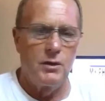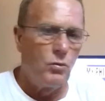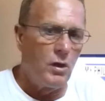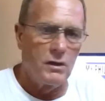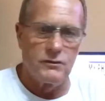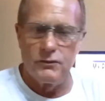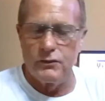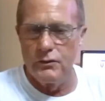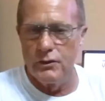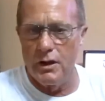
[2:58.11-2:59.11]
He walks us
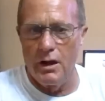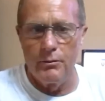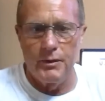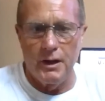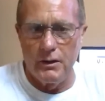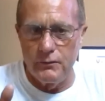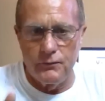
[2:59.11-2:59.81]
through the compound.